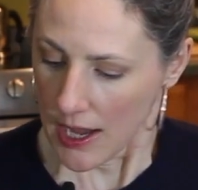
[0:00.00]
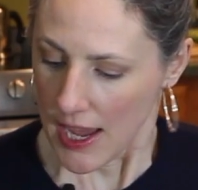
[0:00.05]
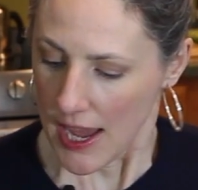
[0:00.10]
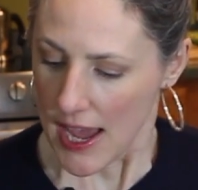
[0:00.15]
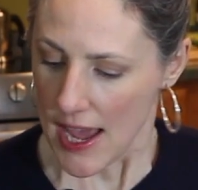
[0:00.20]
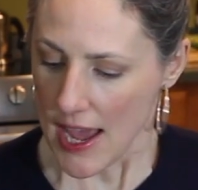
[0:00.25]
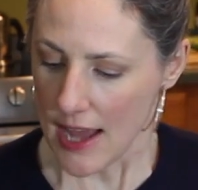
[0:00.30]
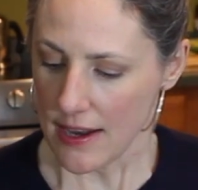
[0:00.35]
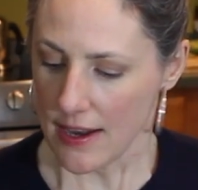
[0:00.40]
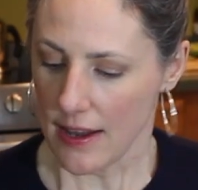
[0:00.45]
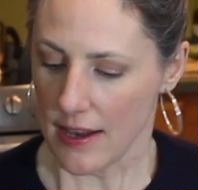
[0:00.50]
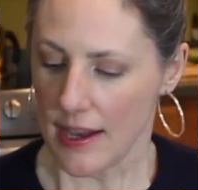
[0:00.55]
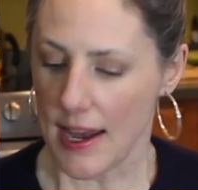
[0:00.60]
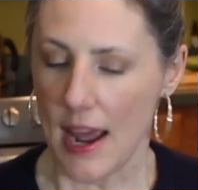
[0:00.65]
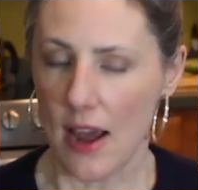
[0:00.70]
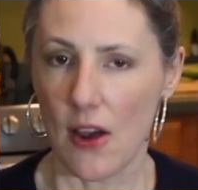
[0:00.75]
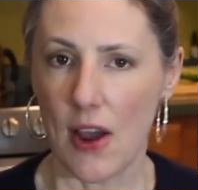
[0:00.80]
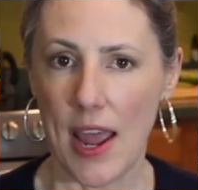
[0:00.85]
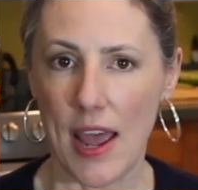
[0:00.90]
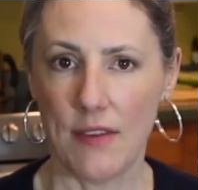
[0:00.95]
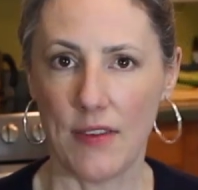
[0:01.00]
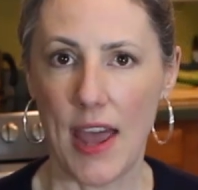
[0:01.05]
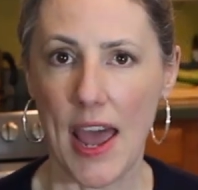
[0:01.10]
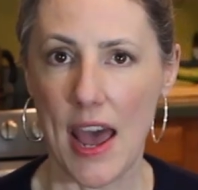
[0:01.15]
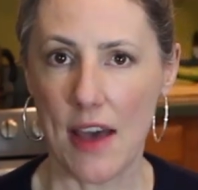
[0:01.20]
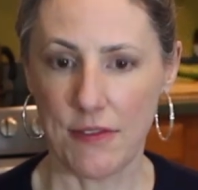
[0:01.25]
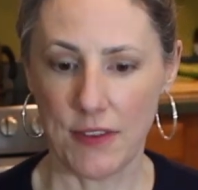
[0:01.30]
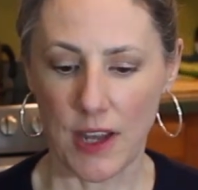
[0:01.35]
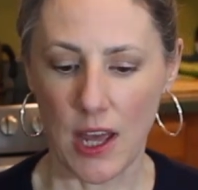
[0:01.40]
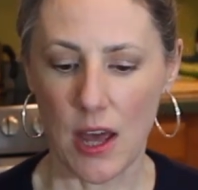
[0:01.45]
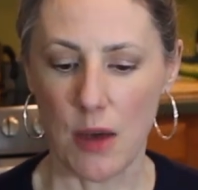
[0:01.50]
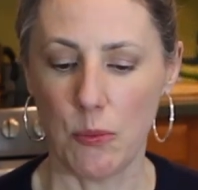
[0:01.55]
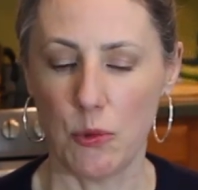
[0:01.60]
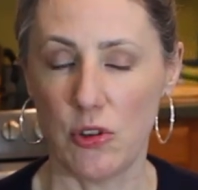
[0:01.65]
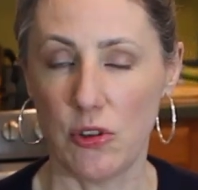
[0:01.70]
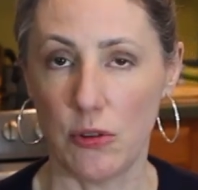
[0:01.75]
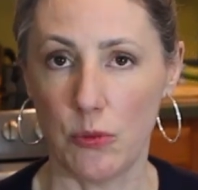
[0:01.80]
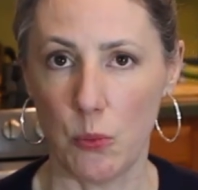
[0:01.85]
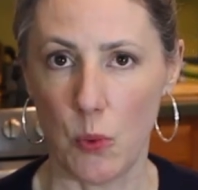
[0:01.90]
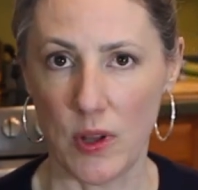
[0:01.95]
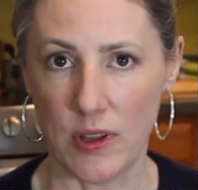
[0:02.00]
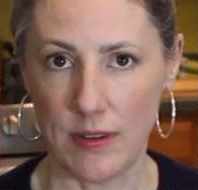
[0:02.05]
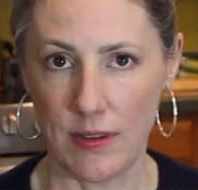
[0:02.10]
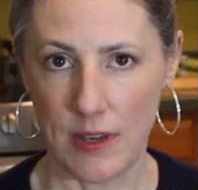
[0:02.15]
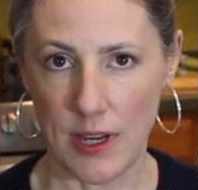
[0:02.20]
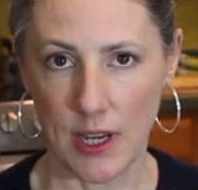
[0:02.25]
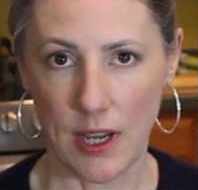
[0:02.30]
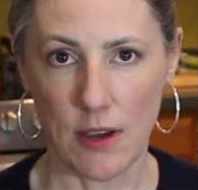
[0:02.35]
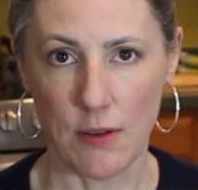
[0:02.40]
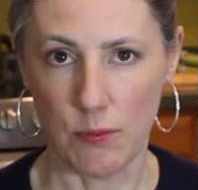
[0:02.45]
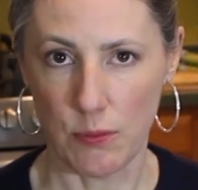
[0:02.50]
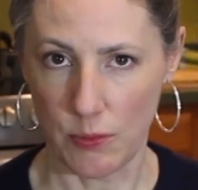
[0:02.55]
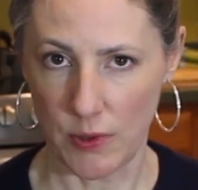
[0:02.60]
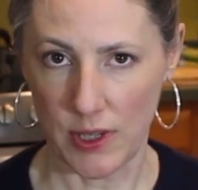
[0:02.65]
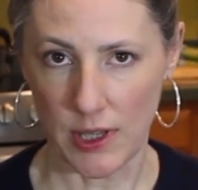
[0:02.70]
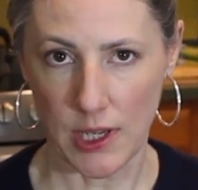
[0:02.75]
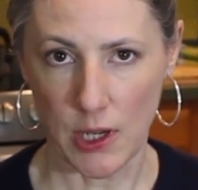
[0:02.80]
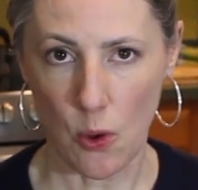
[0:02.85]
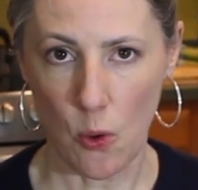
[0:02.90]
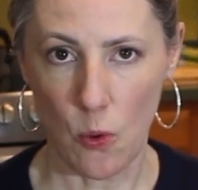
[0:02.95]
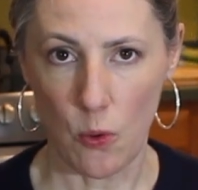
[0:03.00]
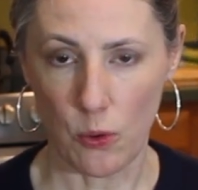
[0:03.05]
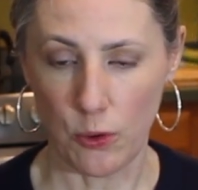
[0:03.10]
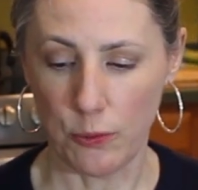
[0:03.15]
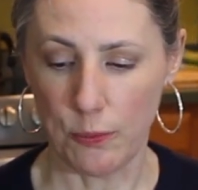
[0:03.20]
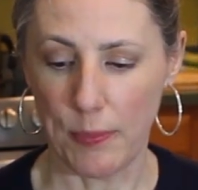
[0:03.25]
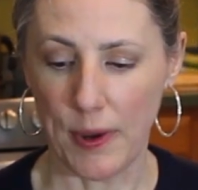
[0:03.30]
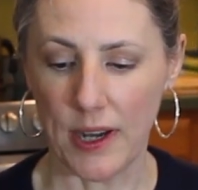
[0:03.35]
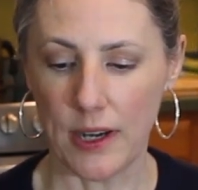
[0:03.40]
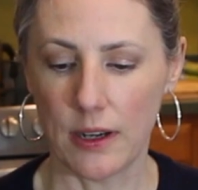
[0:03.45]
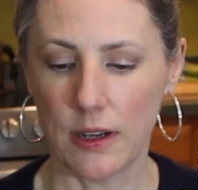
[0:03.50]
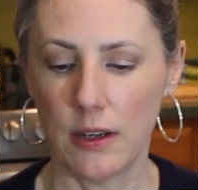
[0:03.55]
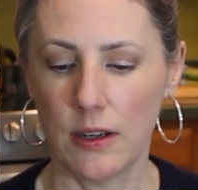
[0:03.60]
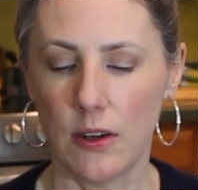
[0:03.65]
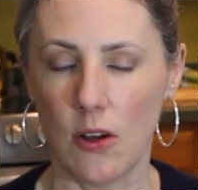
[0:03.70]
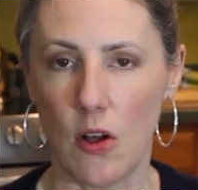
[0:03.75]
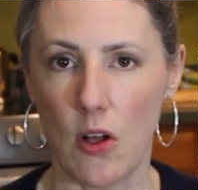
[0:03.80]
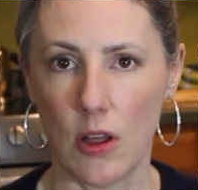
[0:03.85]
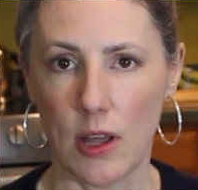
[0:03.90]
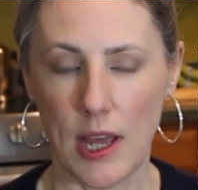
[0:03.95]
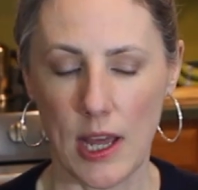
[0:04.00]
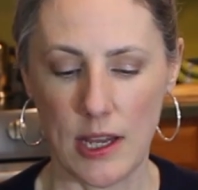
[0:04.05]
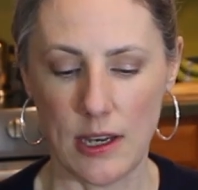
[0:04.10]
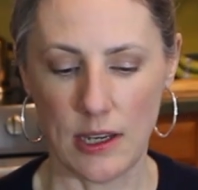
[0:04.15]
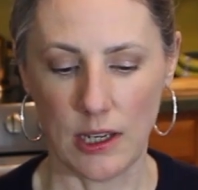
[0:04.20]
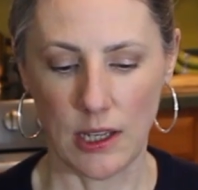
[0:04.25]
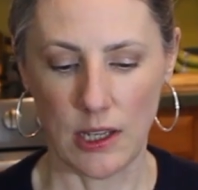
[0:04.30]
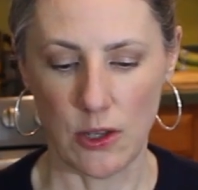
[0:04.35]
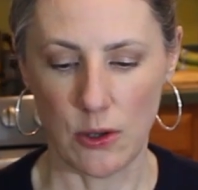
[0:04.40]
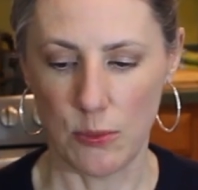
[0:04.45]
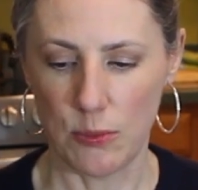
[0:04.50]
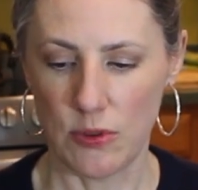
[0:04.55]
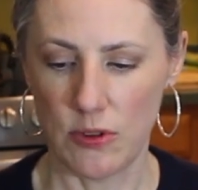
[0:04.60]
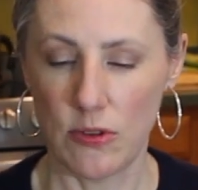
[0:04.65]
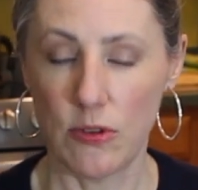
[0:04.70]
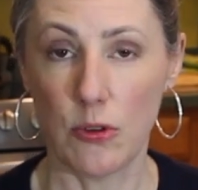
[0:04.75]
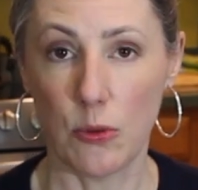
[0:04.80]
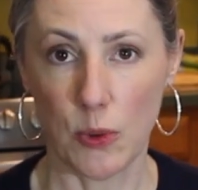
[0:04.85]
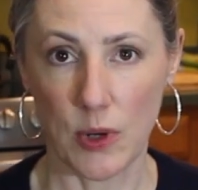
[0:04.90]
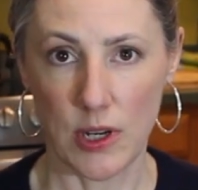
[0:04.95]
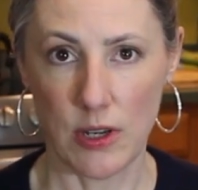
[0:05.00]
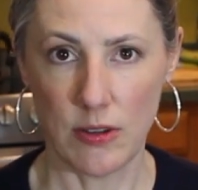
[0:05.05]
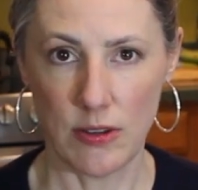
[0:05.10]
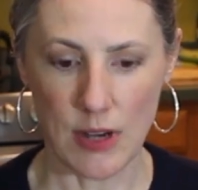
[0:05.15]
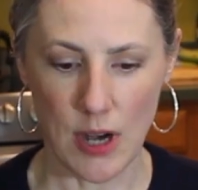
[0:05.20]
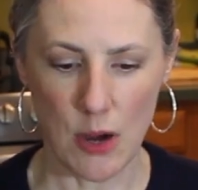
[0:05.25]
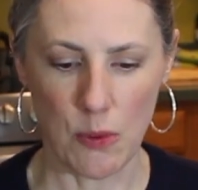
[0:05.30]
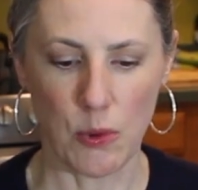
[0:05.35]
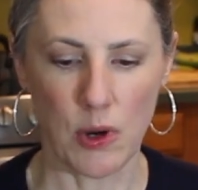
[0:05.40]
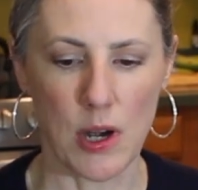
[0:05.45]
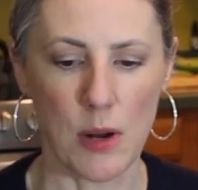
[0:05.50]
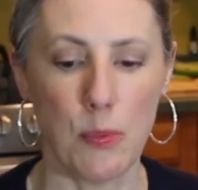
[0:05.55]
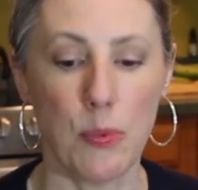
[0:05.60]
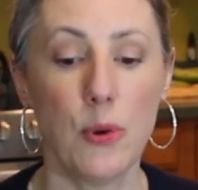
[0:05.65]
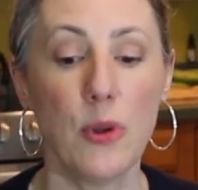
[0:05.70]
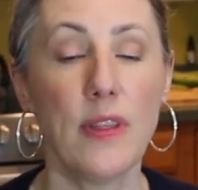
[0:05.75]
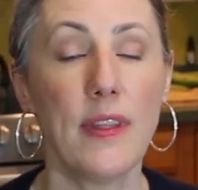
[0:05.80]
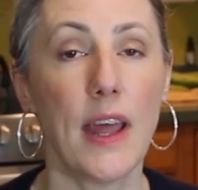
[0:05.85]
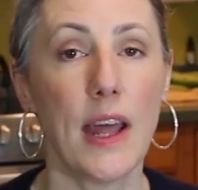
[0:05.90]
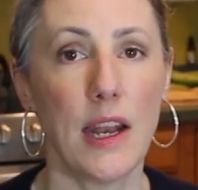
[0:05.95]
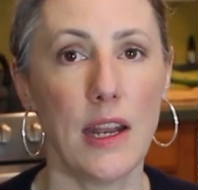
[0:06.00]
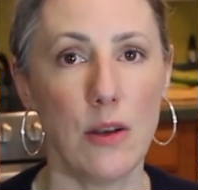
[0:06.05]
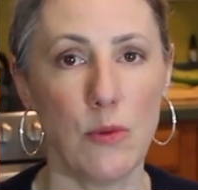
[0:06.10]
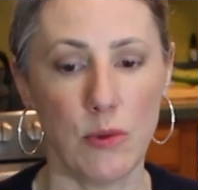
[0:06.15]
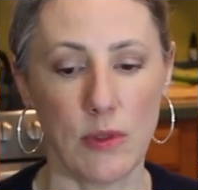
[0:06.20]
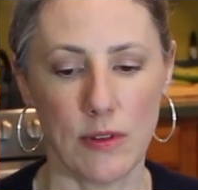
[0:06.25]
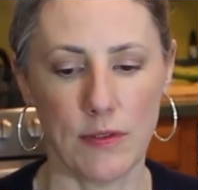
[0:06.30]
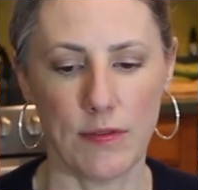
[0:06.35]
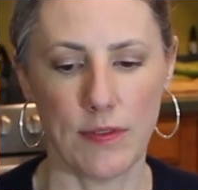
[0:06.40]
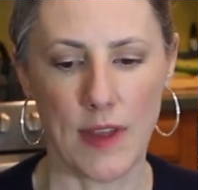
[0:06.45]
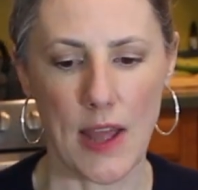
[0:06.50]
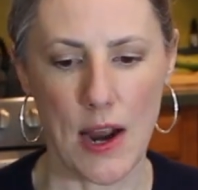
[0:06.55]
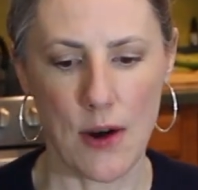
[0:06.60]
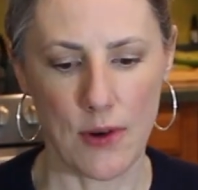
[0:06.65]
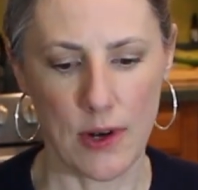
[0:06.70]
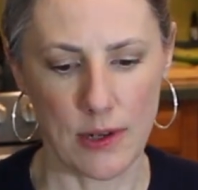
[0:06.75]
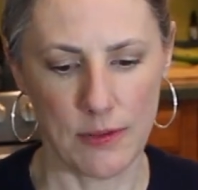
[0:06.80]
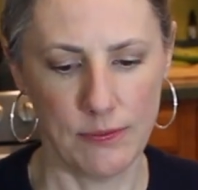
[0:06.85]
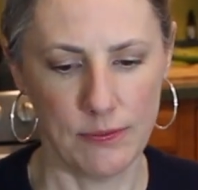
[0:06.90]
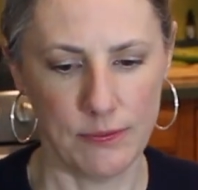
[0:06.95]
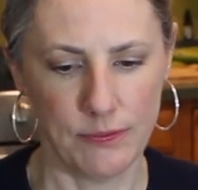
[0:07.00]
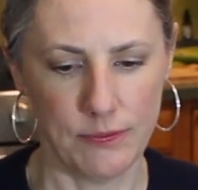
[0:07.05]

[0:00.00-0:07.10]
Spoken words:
And now I have 1/2 cup, which is 1 stick of really cold butter, all cut into cubes. So we're going to put that in with the flour.